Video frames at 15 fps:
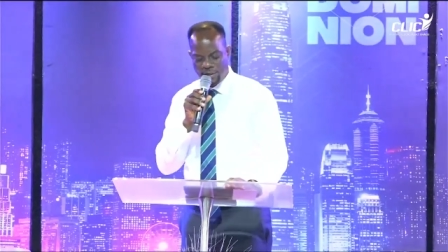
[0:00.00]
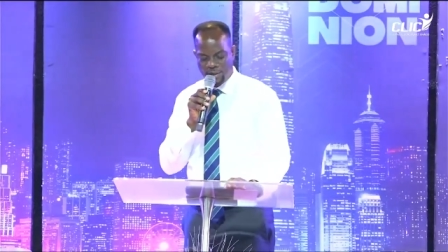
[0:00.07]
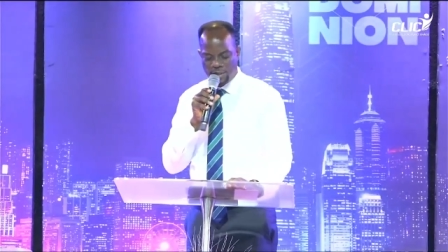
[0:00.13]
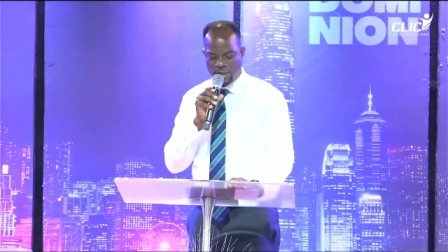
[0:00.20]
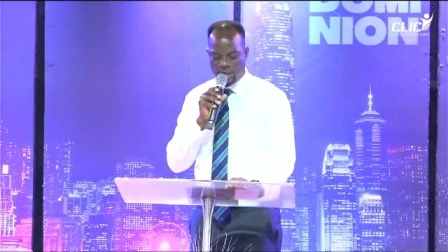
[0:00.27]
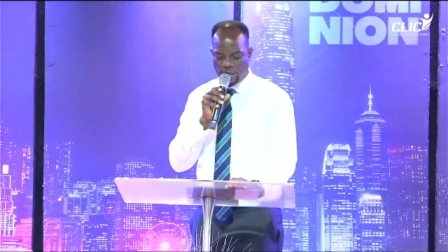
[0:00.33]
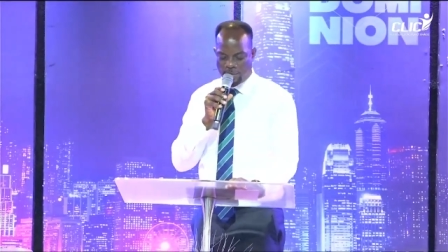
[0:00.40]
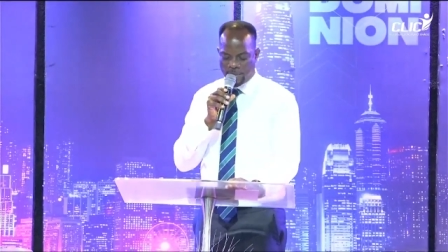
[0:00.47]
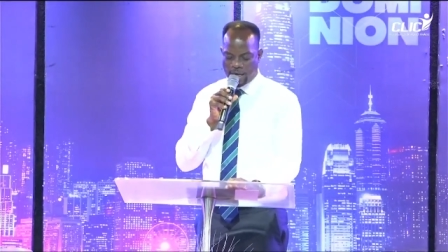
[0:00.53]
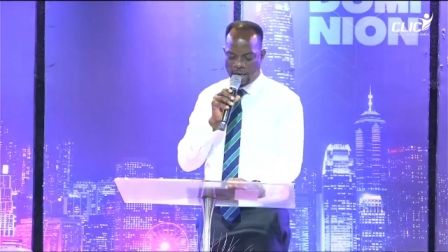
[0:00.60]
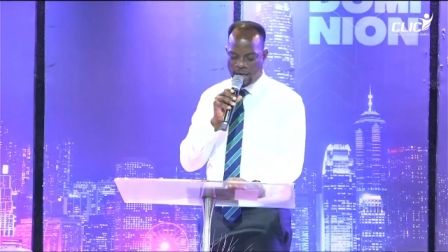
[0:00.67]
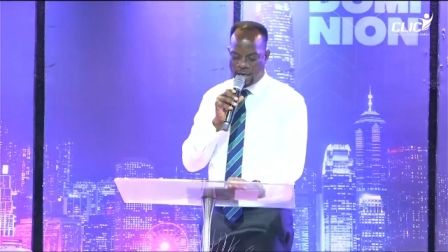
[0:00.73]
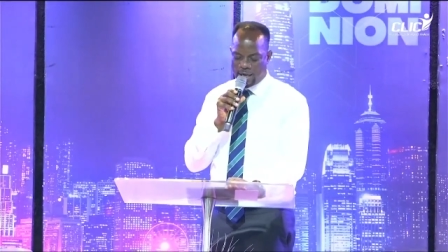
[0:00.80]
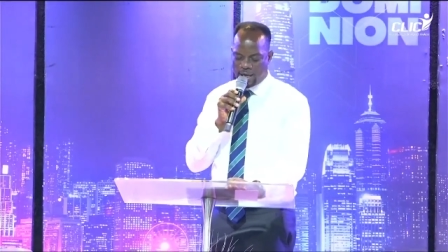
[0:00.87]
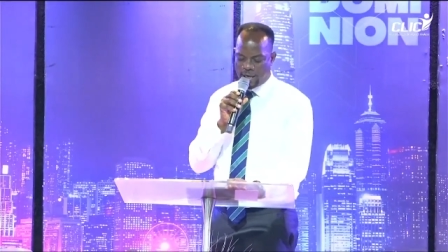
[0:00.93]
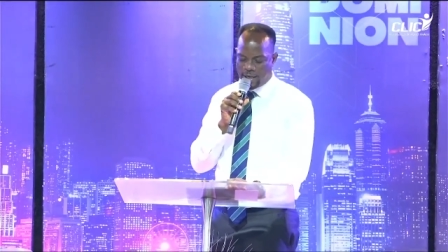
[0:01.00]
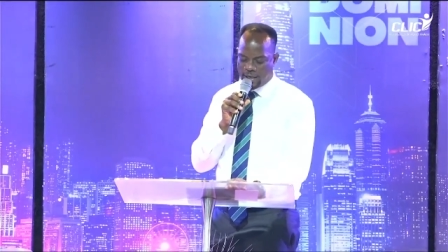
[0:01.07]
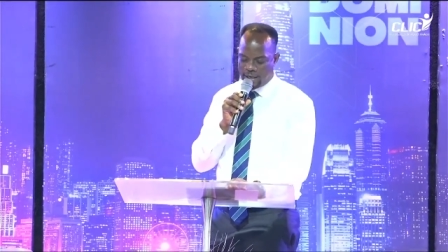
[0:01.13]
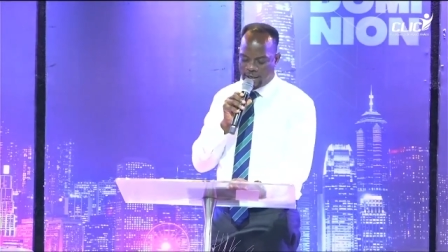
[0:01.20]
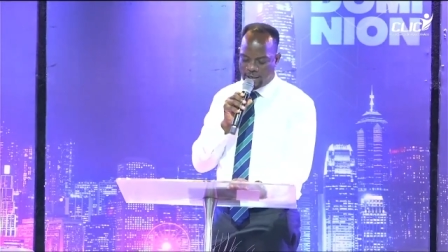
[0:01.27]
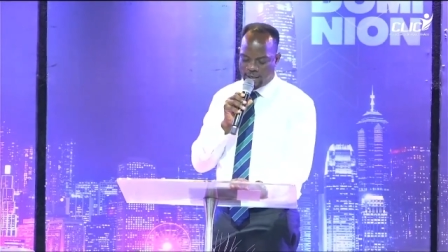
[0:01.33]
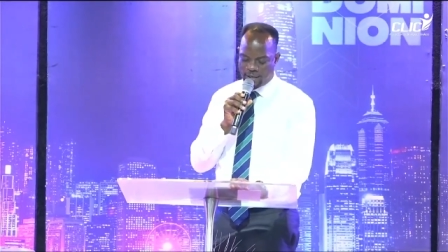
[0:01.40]
Amen.
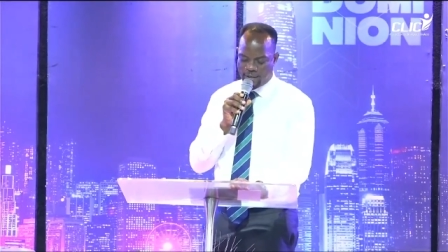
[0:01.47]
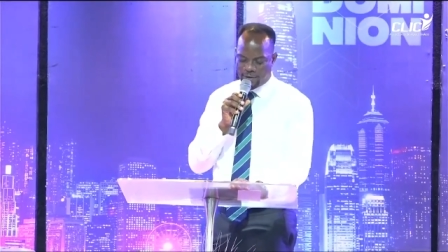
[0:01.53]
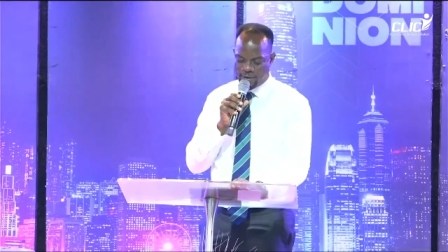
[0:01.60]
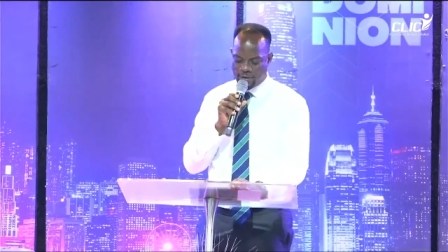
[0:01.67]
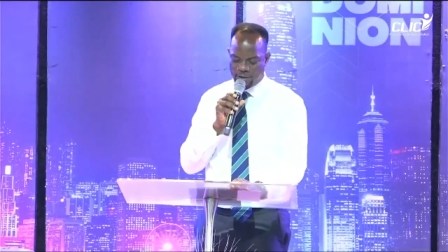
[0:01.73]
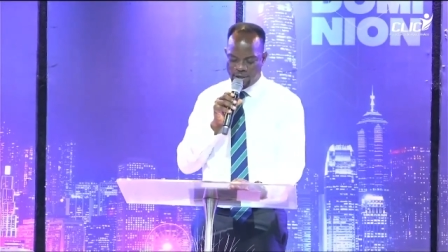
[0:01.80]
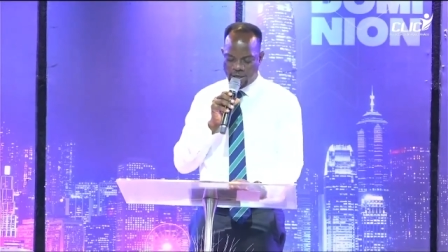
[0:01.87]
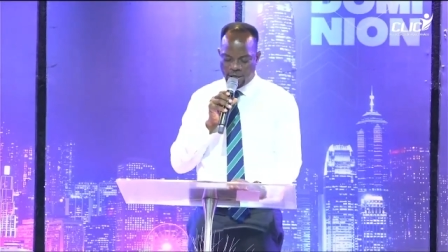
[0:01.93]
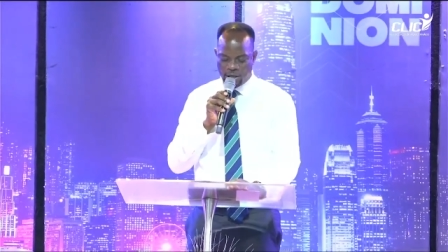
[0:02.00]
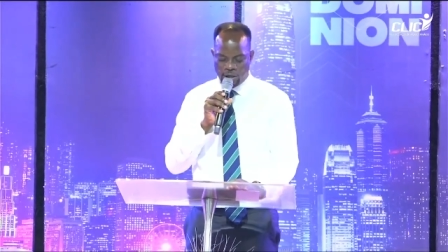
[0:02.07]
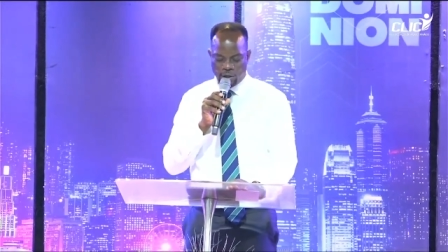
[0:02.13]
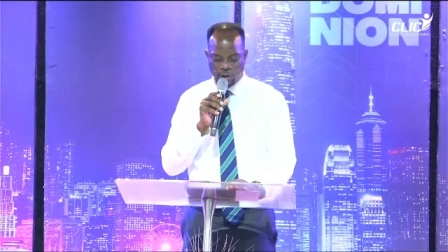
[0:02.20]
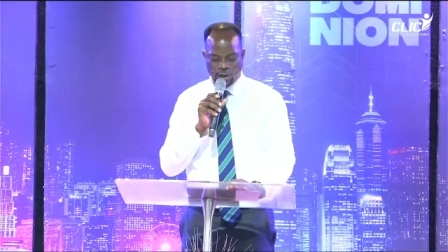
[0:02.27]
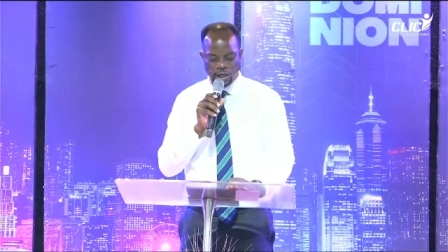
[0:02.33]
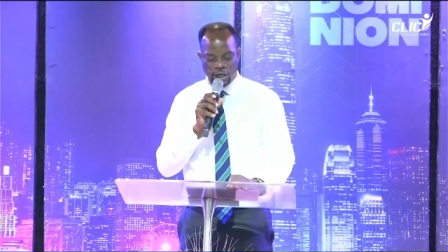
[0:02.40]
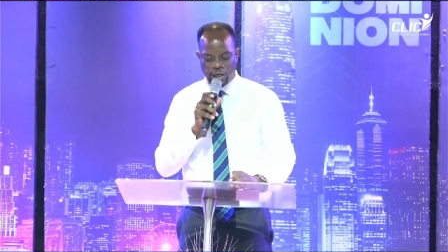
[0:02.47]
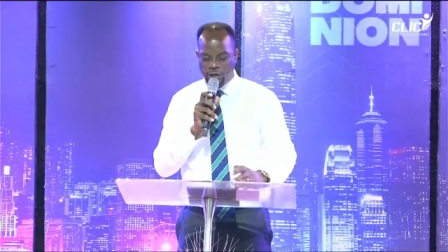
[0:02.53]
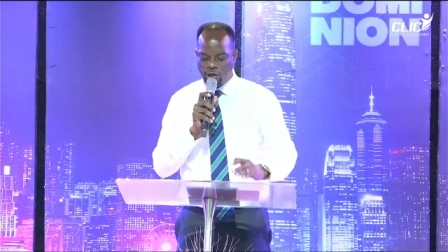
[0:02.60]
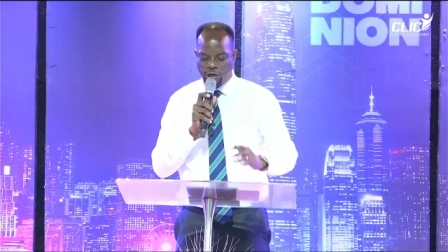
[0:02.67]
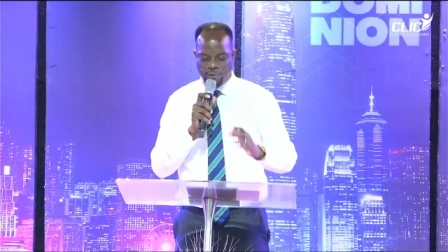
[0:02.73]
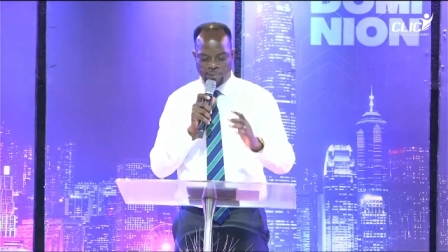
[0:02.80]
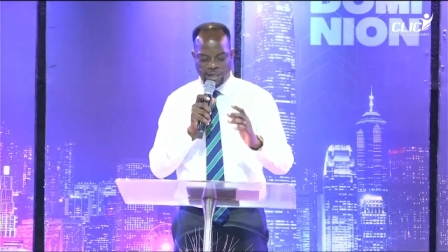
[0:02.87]
You know, in
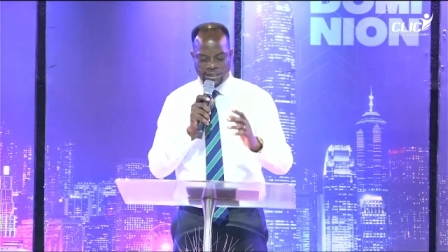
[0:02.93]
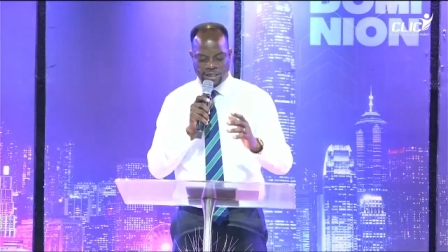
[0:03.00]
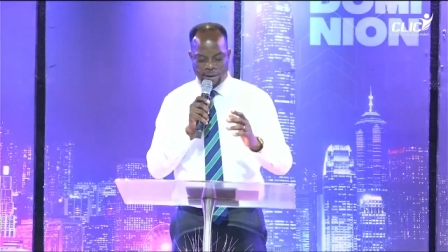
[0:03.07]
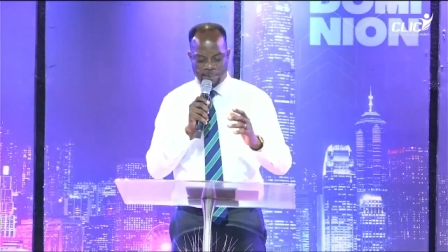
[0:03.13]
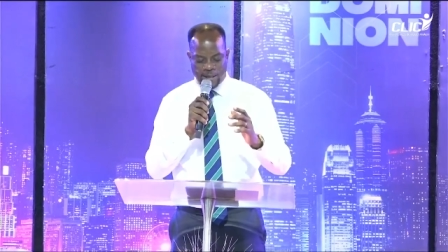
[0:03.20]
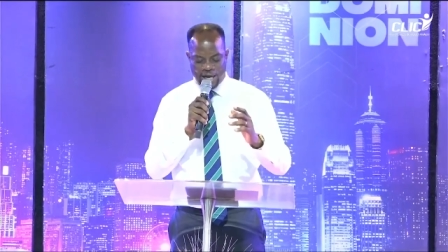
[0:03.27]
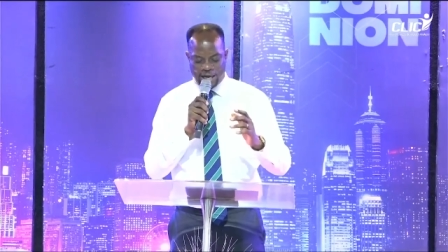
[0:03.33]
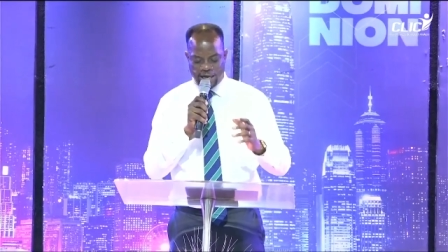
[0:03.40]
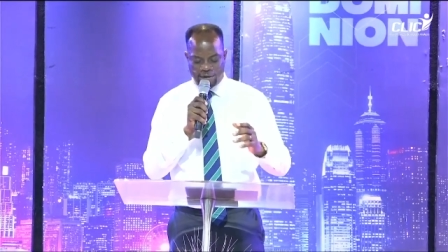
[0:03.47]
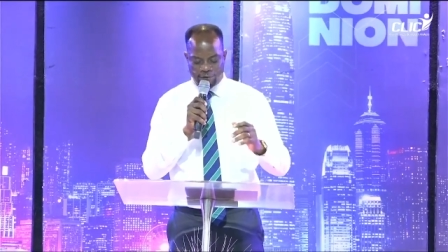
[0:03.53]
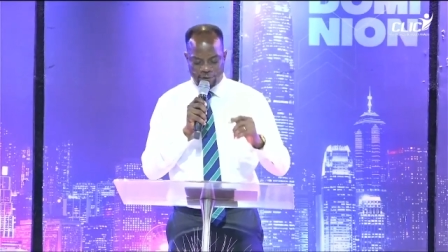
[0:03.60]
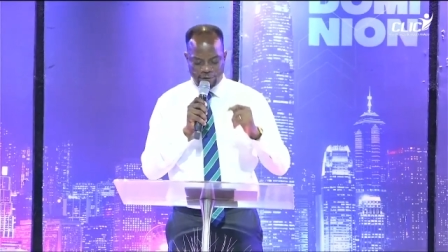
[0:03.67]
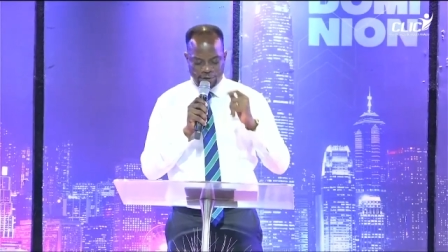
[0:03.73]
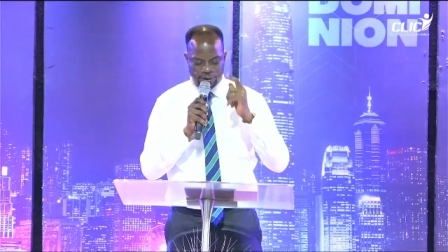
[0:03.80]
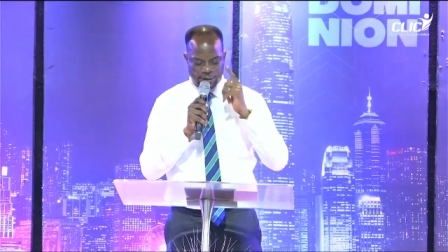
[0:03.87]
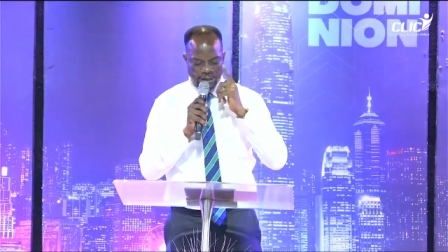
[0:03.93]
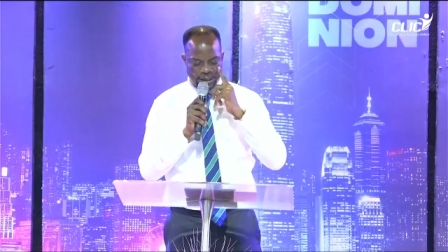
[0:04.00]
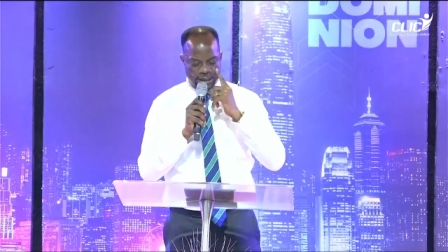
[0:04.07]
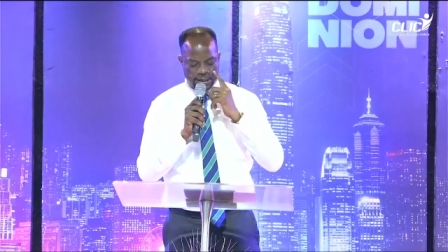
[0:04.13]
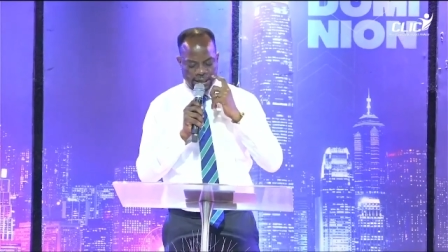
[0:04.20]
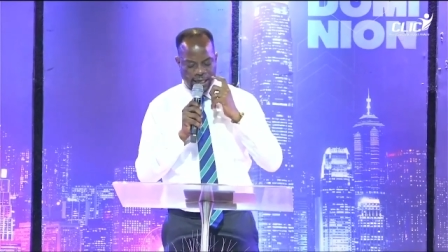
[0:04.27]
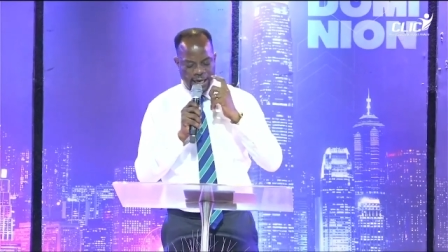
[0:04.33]
Numbers chapter 11, he
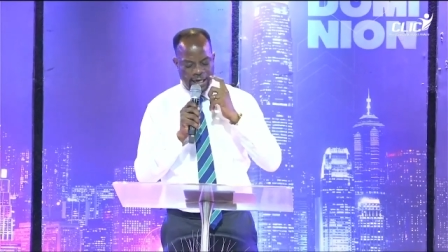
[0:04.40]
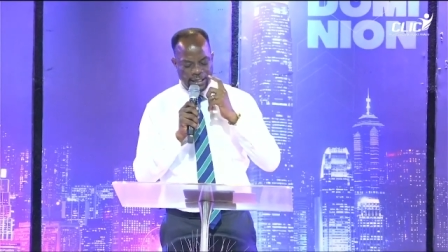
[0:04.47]
said,